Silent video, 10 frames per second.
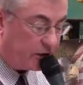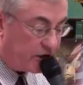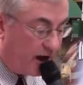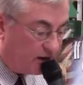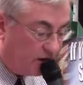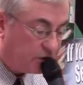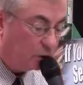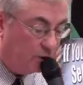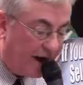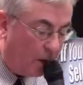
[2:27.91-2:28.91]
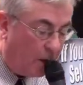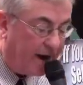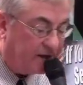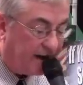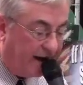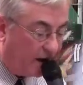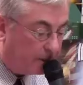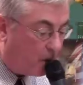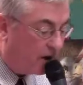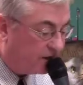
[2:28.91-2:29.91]
tunnels, railways,
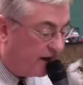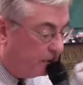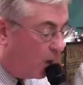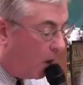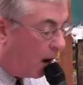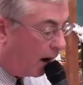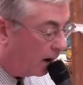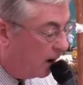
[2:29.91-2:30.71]
airports, and more.